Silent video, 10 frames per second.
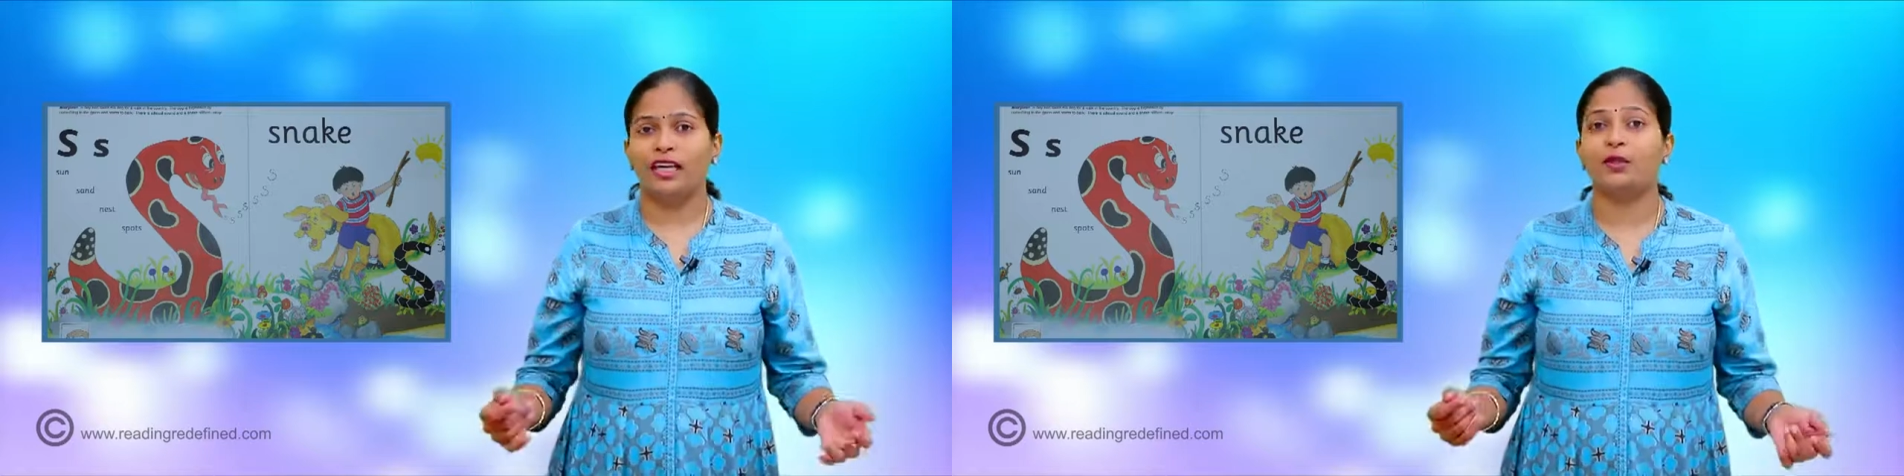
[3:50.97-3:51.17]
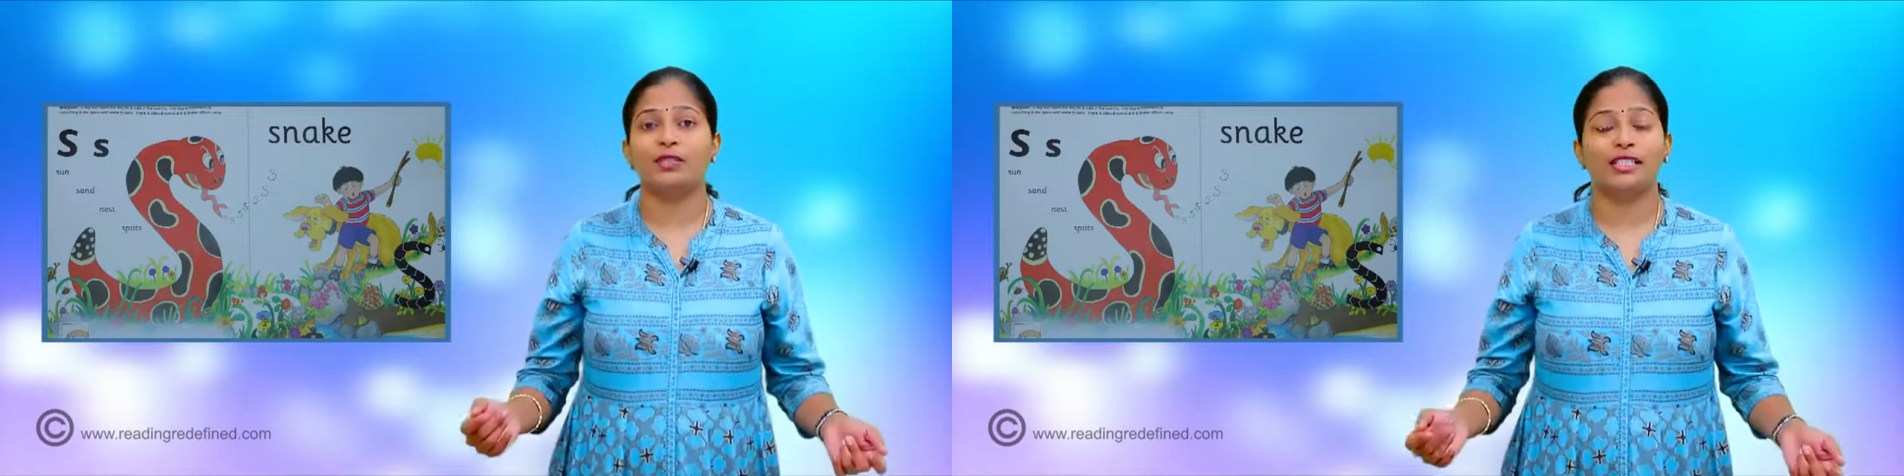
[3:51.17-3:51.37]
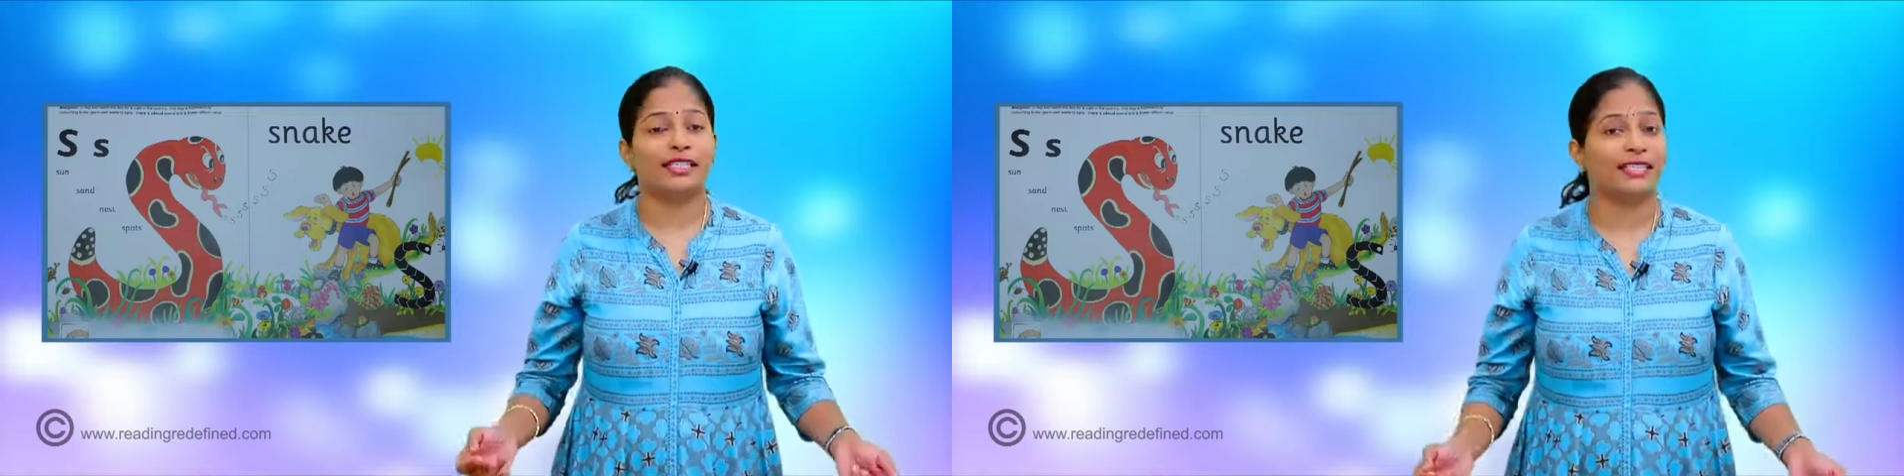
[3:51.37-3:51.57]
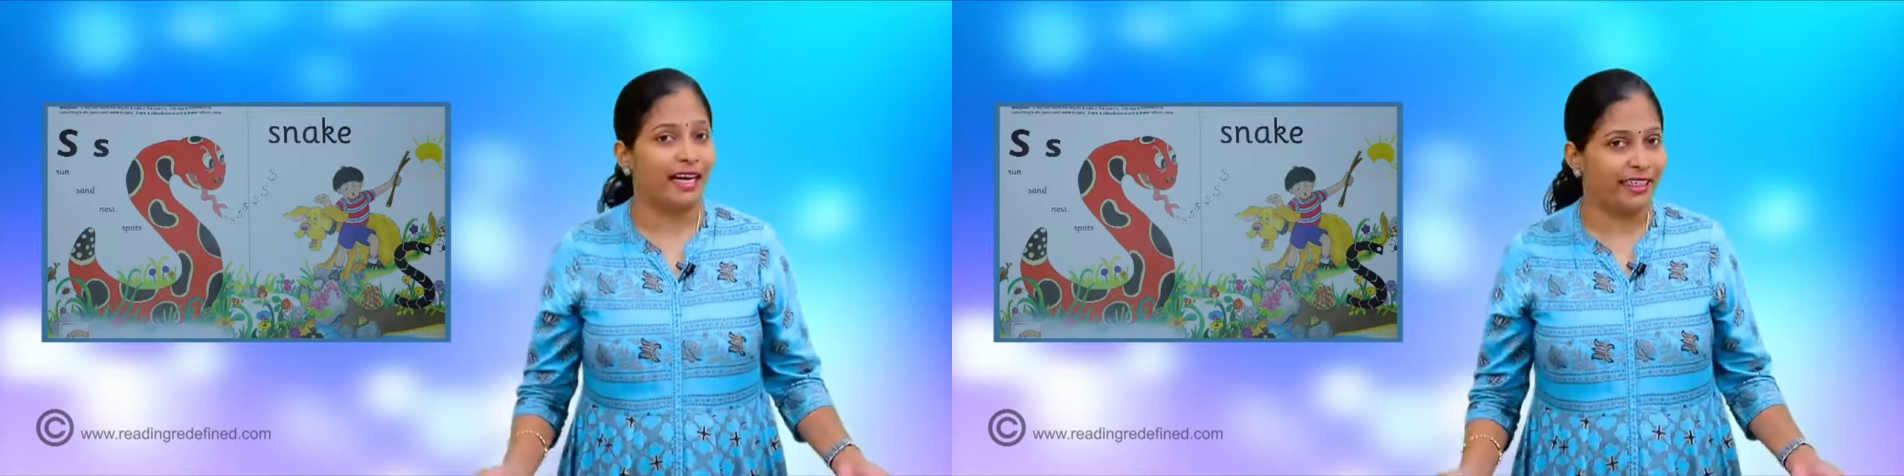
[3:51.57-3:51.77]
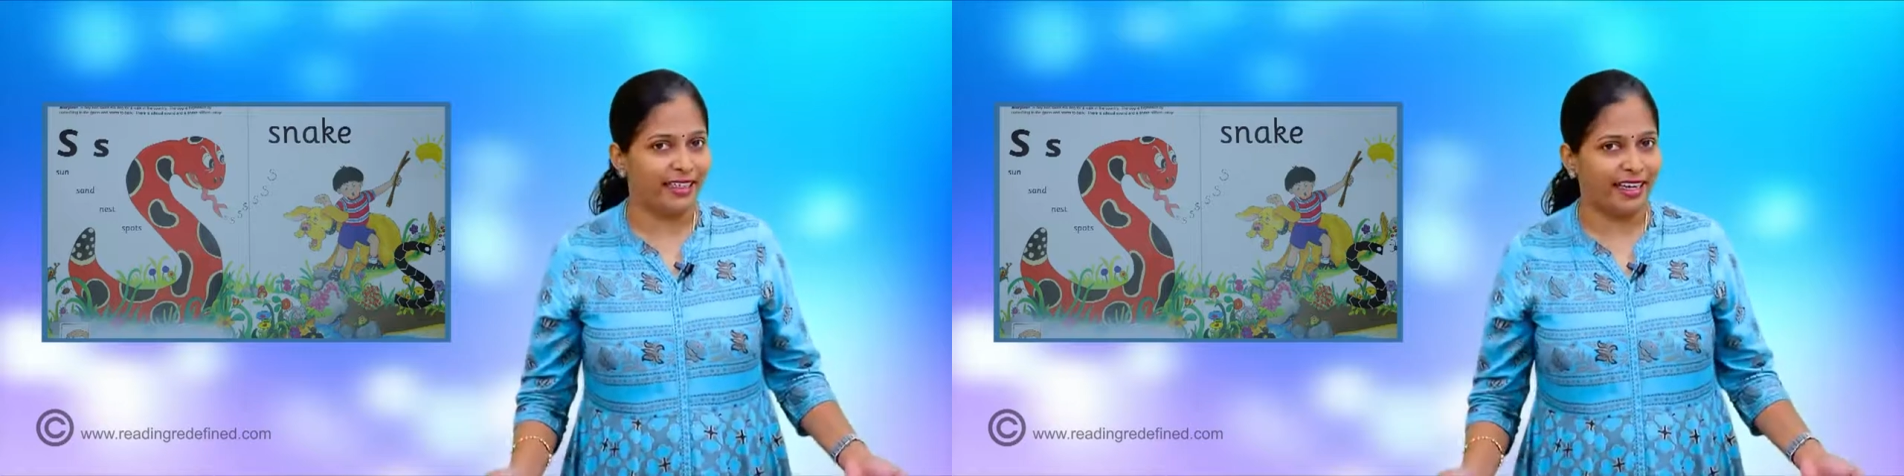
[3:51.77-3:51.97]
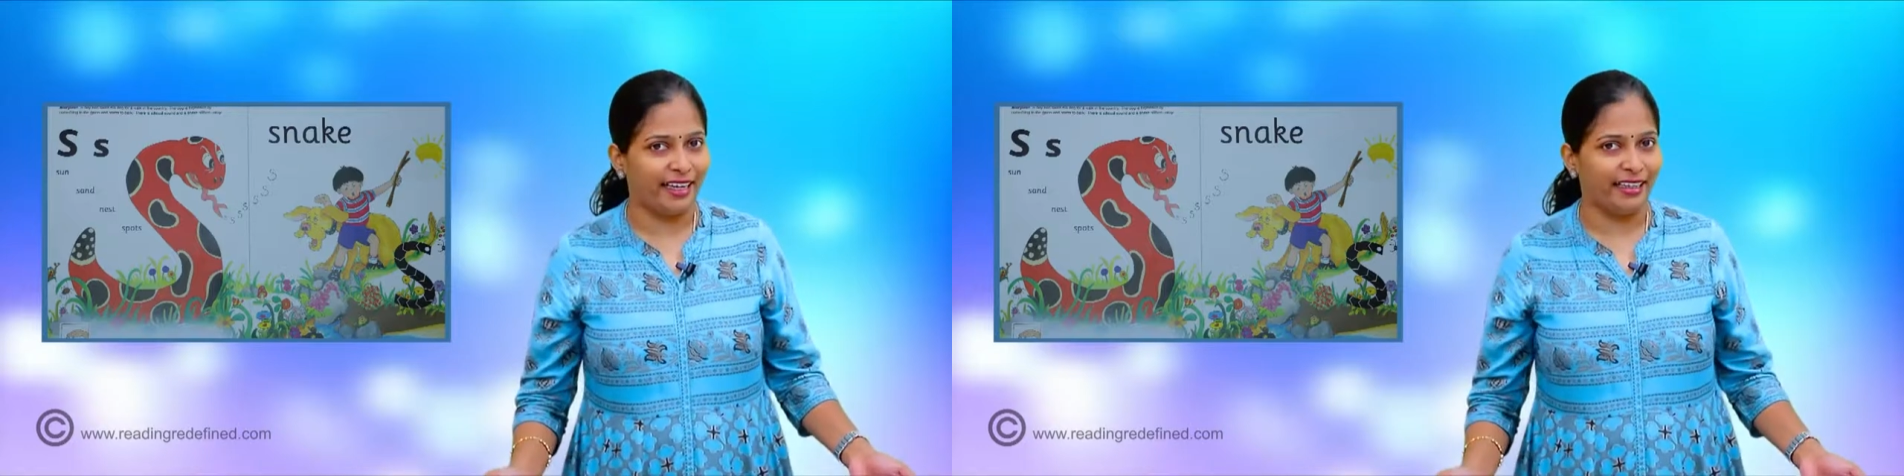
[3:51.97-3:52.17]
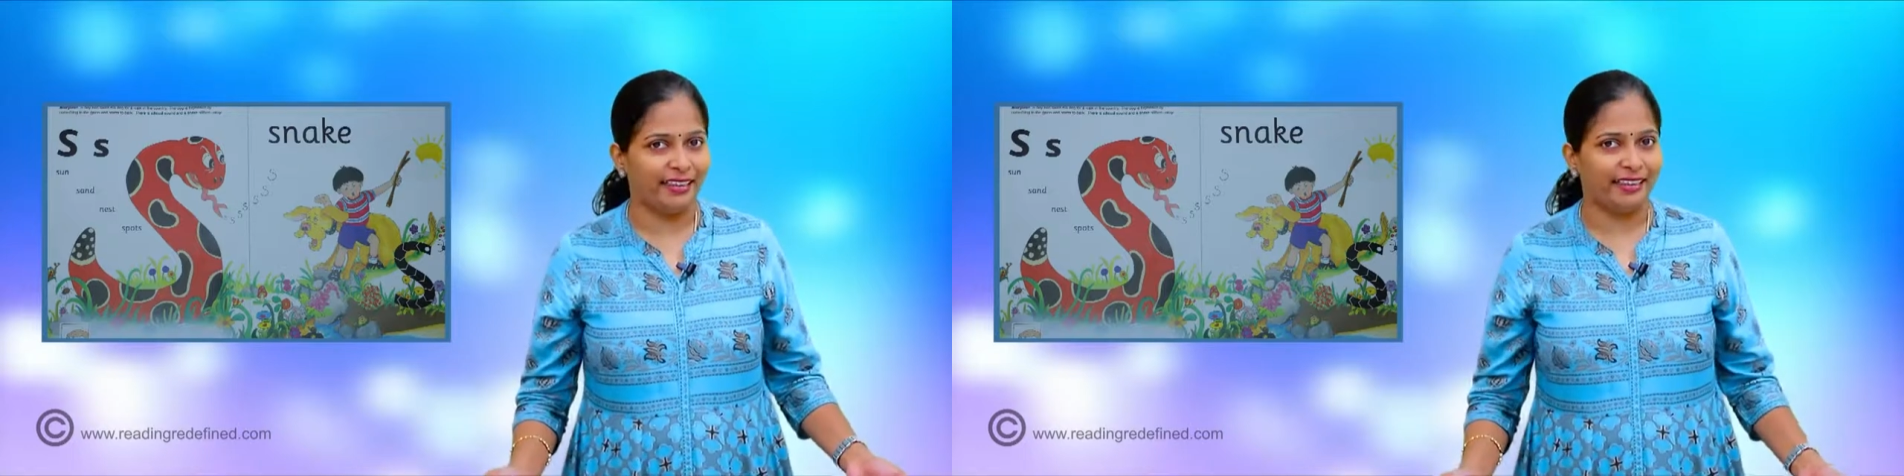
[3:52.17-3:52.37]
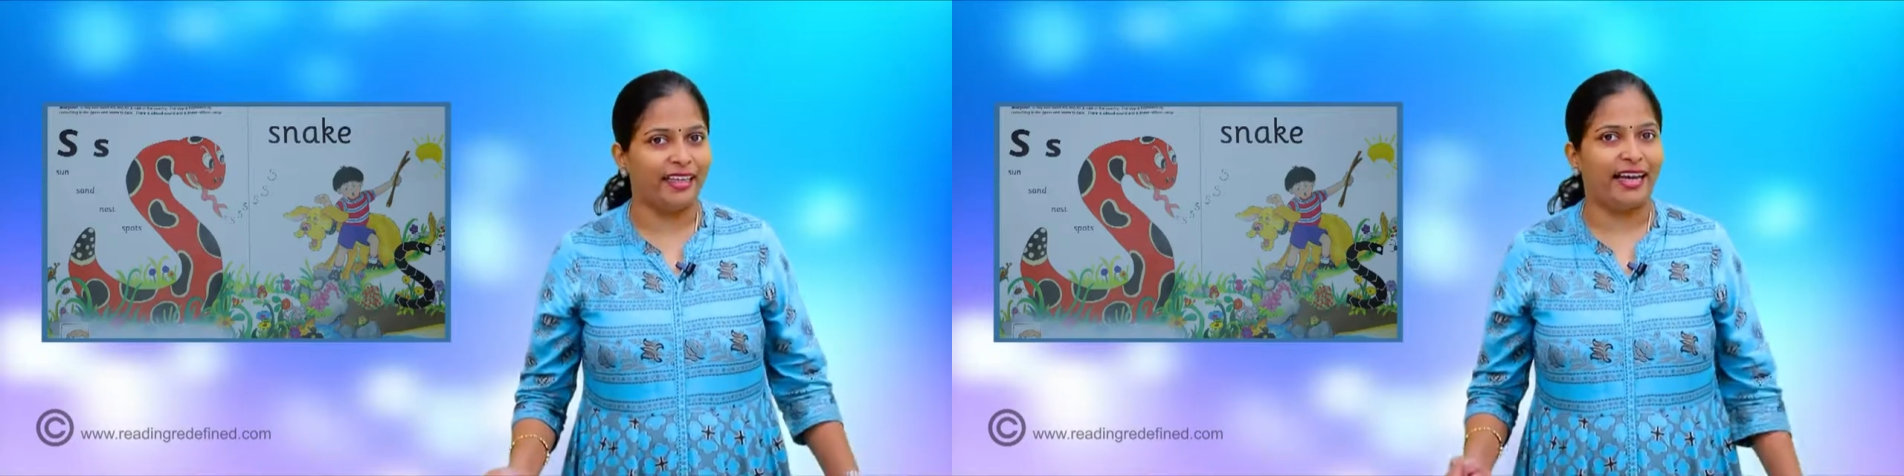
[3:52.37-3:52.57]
It was a sunny day